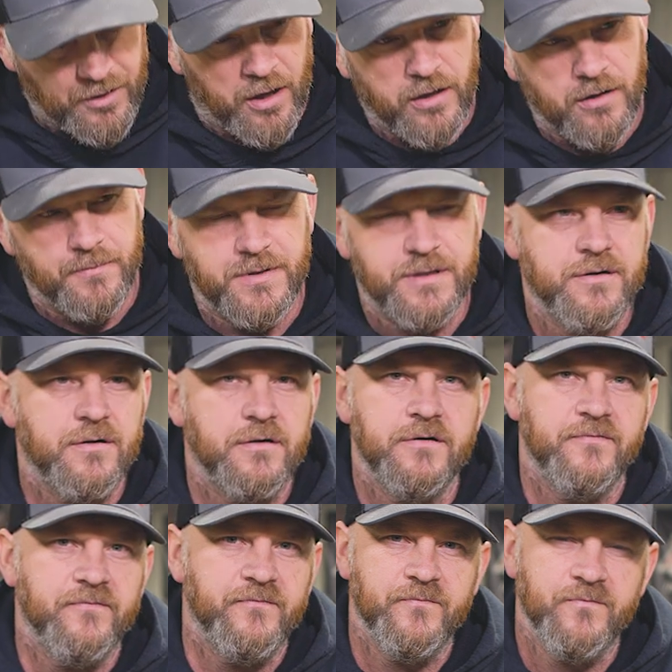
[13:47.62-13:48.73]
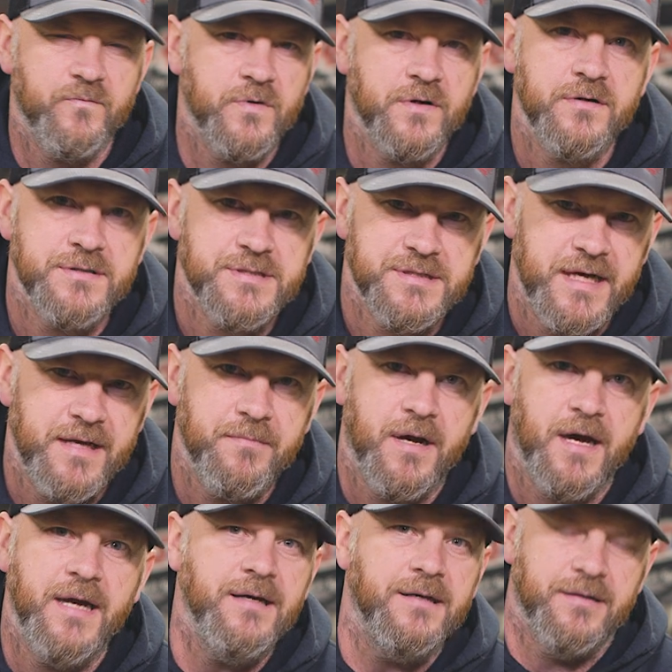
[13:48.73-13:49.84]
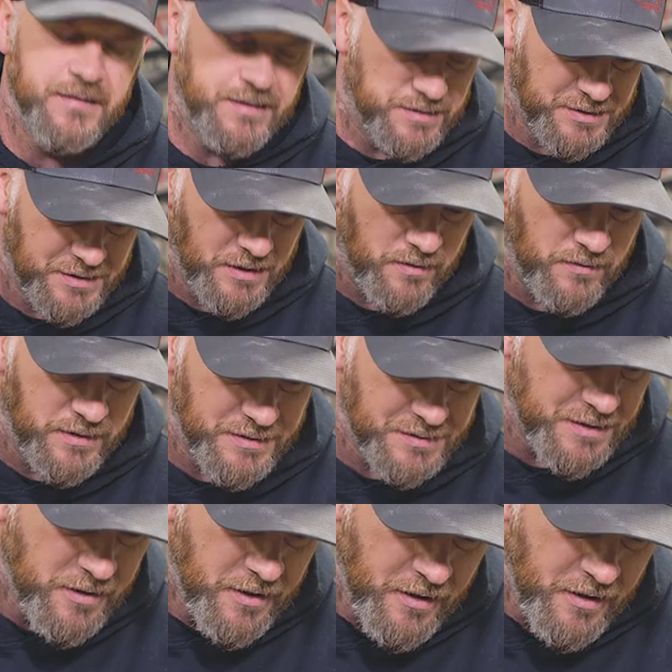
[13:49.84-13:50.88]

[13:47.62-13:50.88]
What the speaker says: call them, and they're going to stand behind it. That's just how it is.